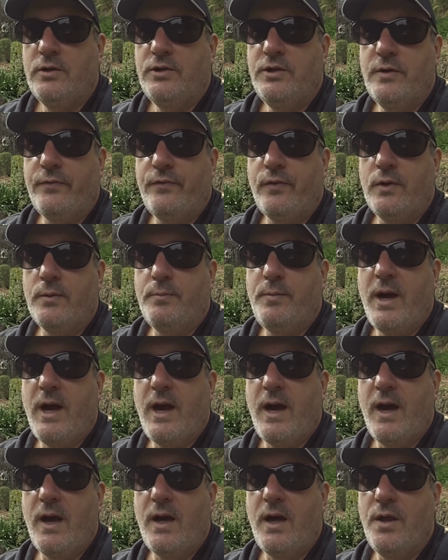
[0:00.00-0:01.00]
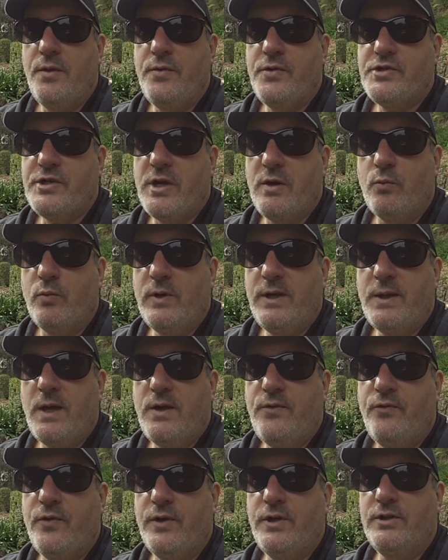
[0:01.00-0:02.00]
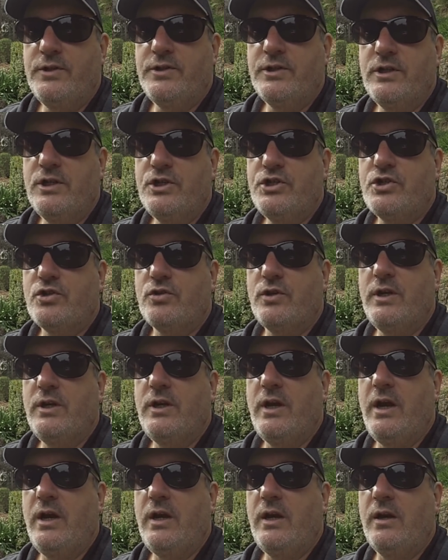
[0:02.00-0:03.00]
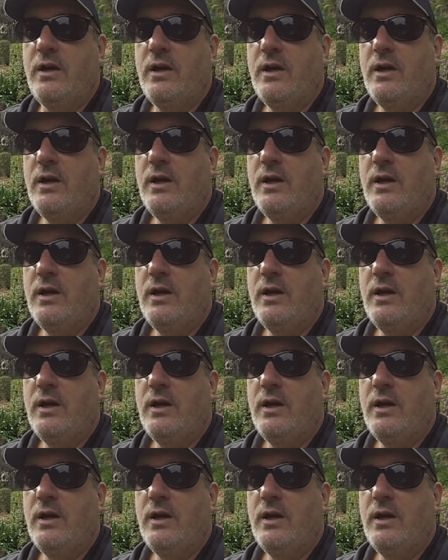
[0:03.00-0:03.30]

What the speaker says: different paths and where they fit into history, and